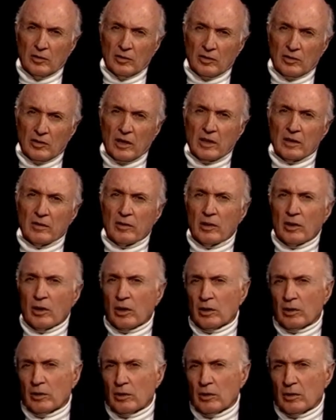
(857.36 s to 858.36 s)

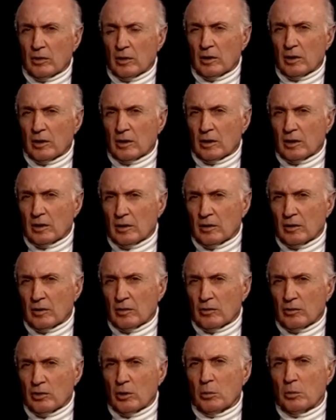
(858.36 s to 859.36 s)
state-of-the-art
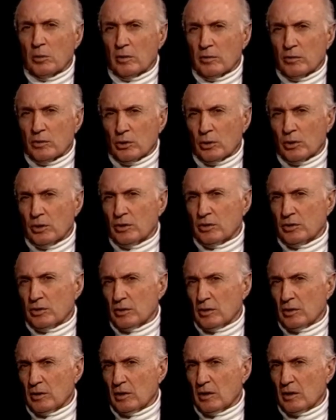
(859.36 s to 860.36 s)
and treatment of
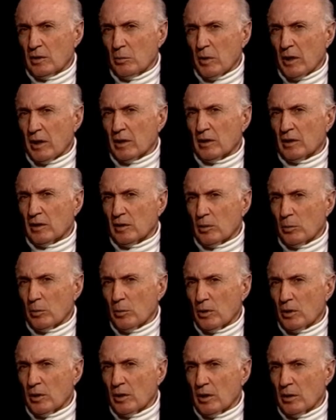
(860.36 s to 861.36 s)
choice in the medical
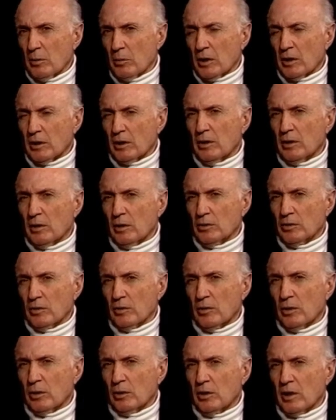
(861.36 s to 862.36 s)
community among ear, nose,
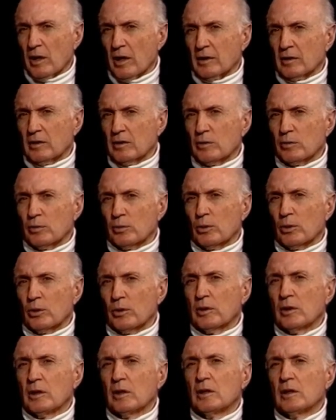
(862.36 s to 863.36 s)
and throat doctors
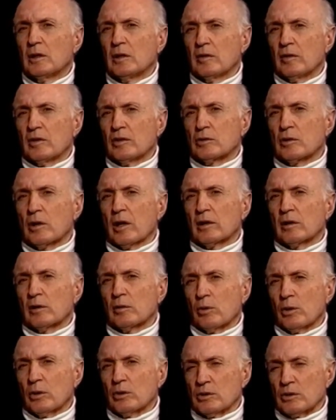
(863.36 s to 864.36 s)
for the
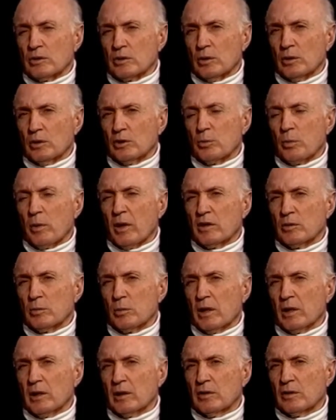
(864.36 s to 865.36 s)
strangled voice. It's called
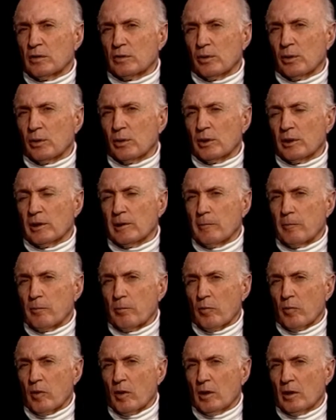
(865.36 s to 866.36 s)
spasmodic dysphonia.
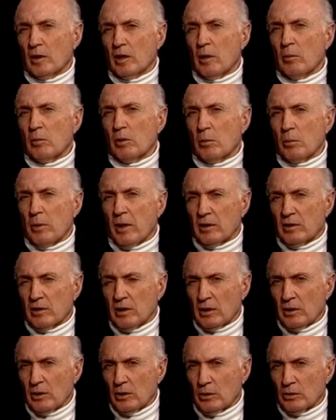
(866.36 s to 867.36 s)
It came in about
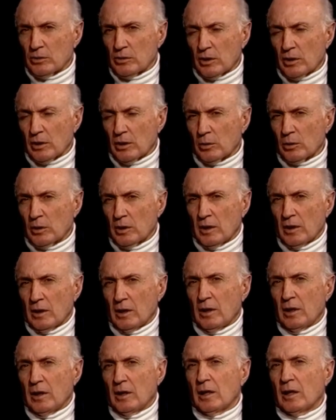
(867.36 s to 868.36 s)
ten years ago,
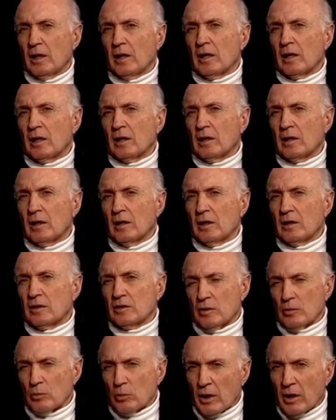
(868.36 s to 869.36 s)
and
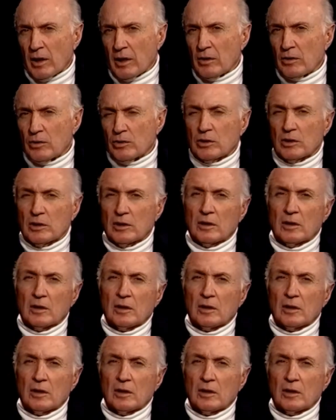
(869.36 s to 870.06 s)
it's the rage.